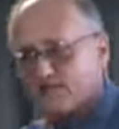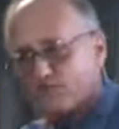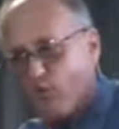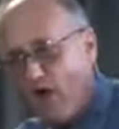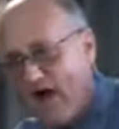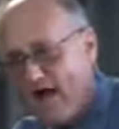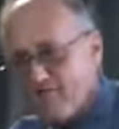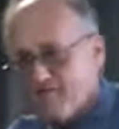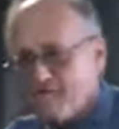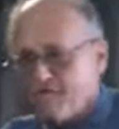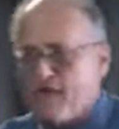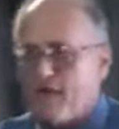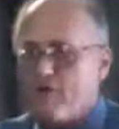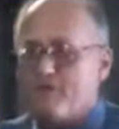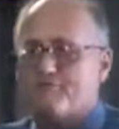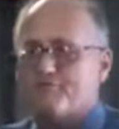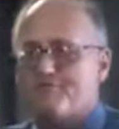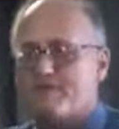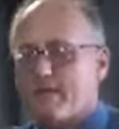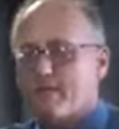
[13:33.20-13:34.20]
wife
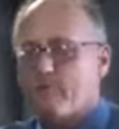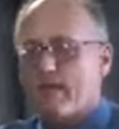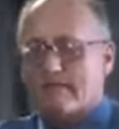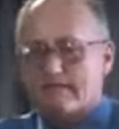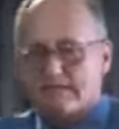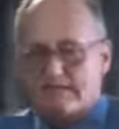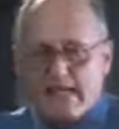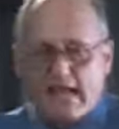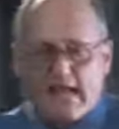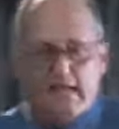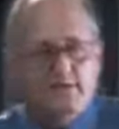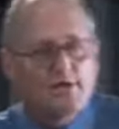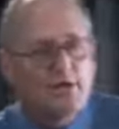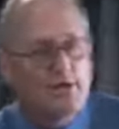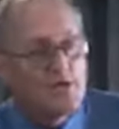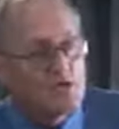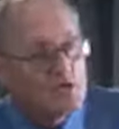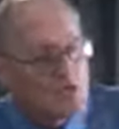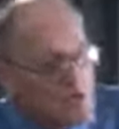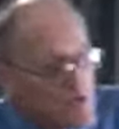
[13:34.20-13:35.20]
phoned him and said,
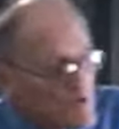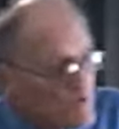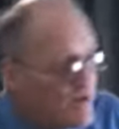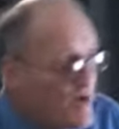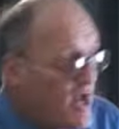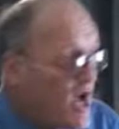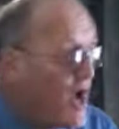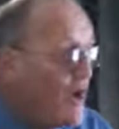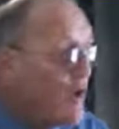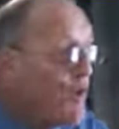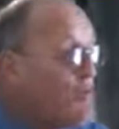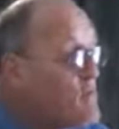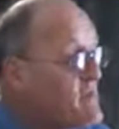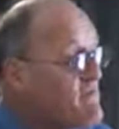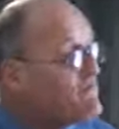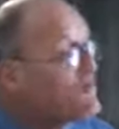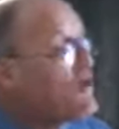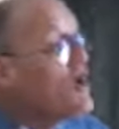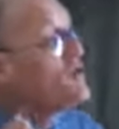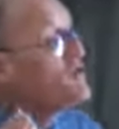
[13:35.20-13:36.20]
do you know
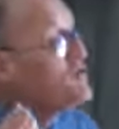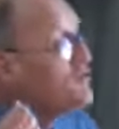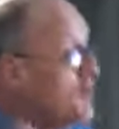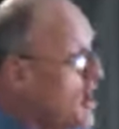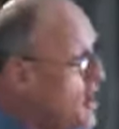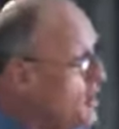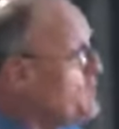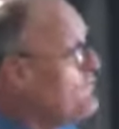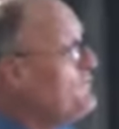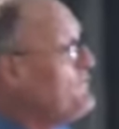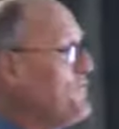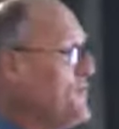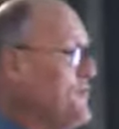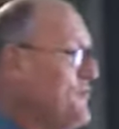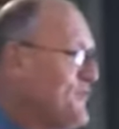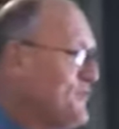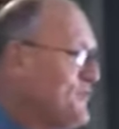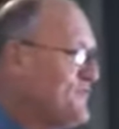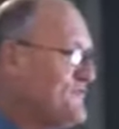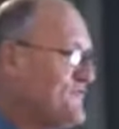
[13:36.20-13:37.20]
we've got no
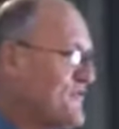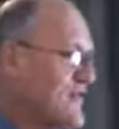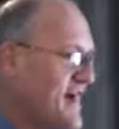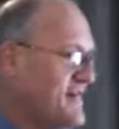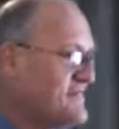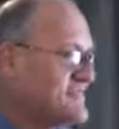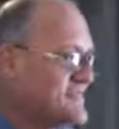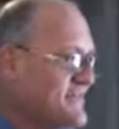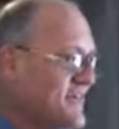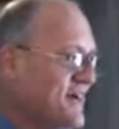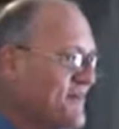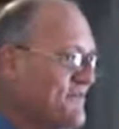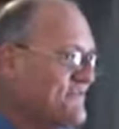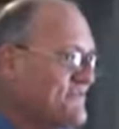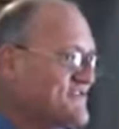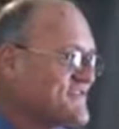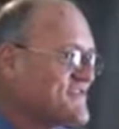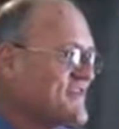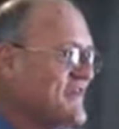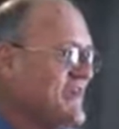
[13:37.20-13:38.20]
food for
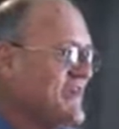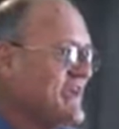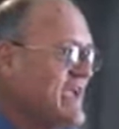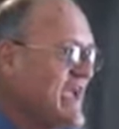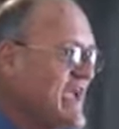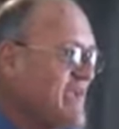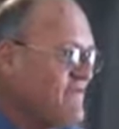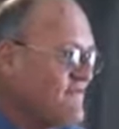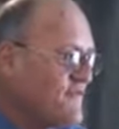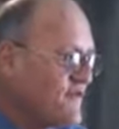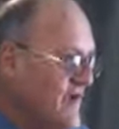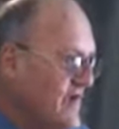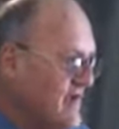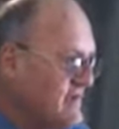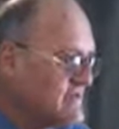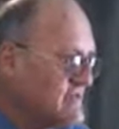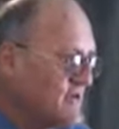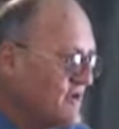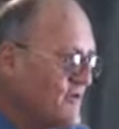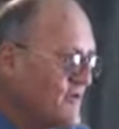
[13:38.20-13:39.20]
ourselves and for our
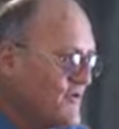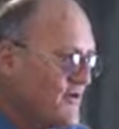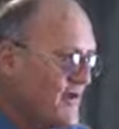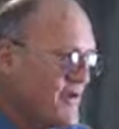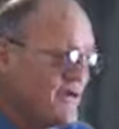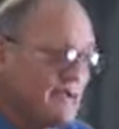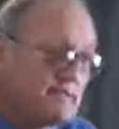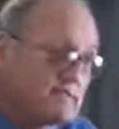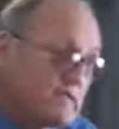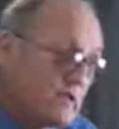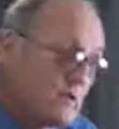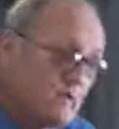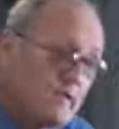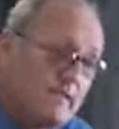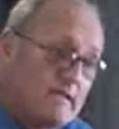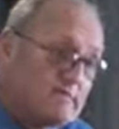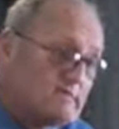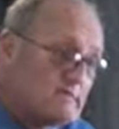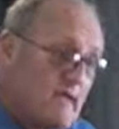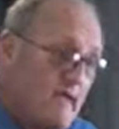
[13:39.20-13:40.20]
children? He said, well,
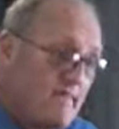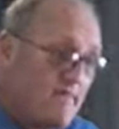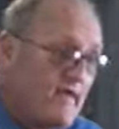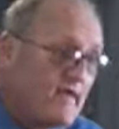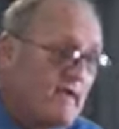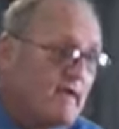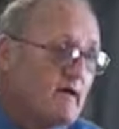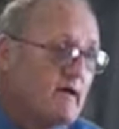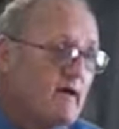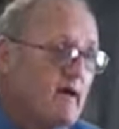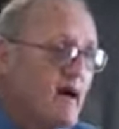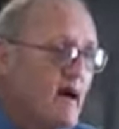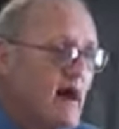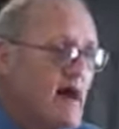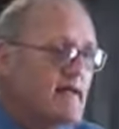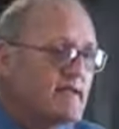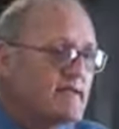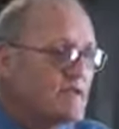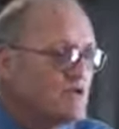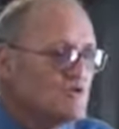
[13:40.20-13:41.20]
there's nothing
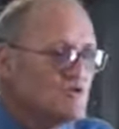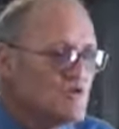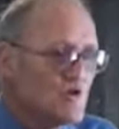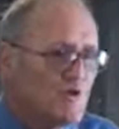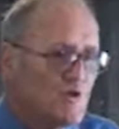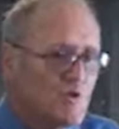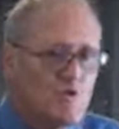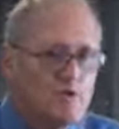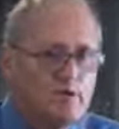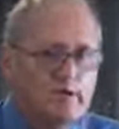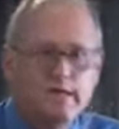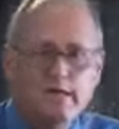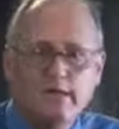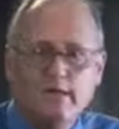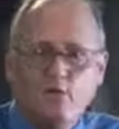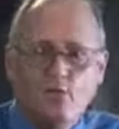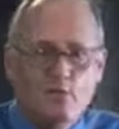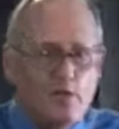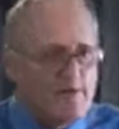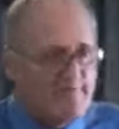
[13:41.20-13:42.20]
I can do.
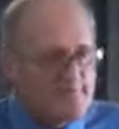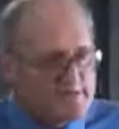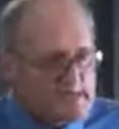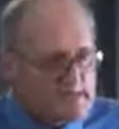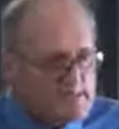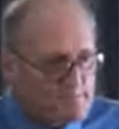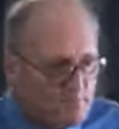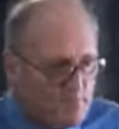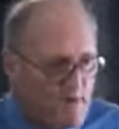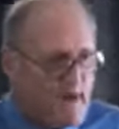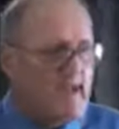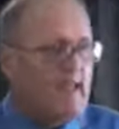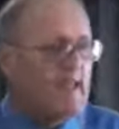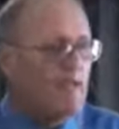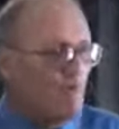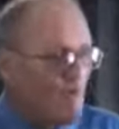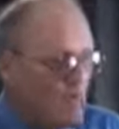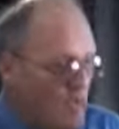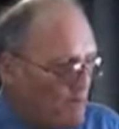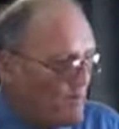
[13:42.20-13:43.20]
We'll just pray.
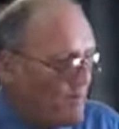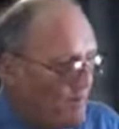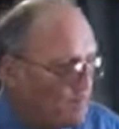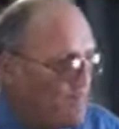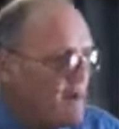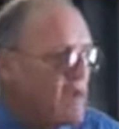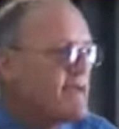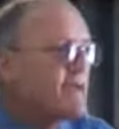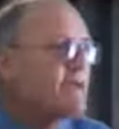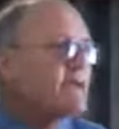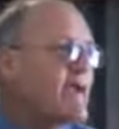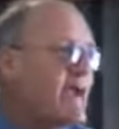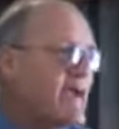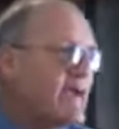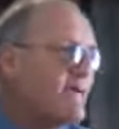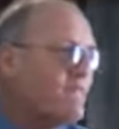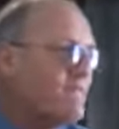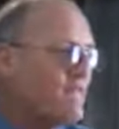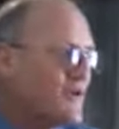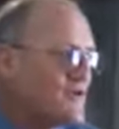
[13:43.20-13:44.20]
We will pray
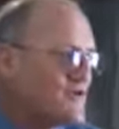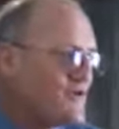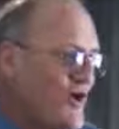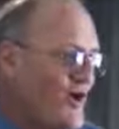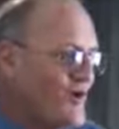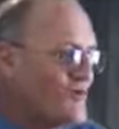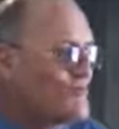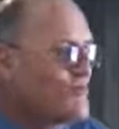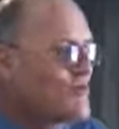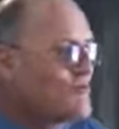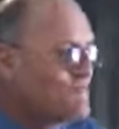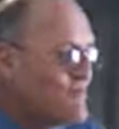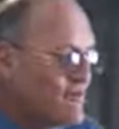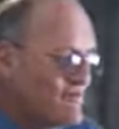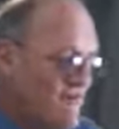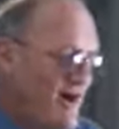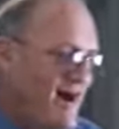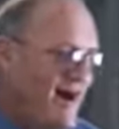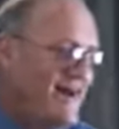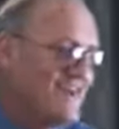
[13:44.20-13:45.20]
again that God would
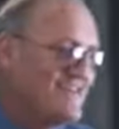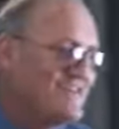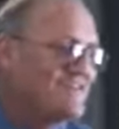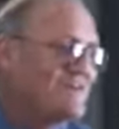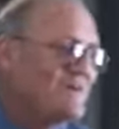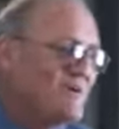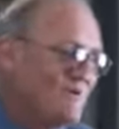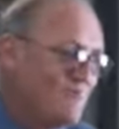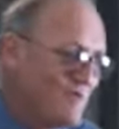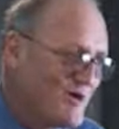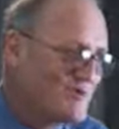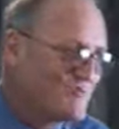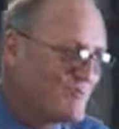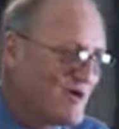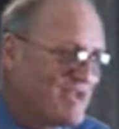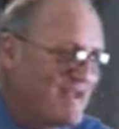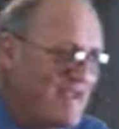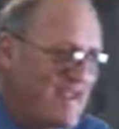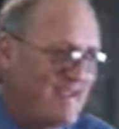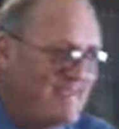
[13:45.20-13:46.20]
provide what we
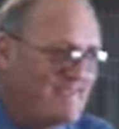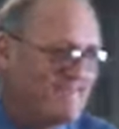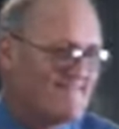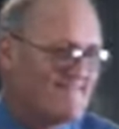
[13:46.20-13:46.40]
need.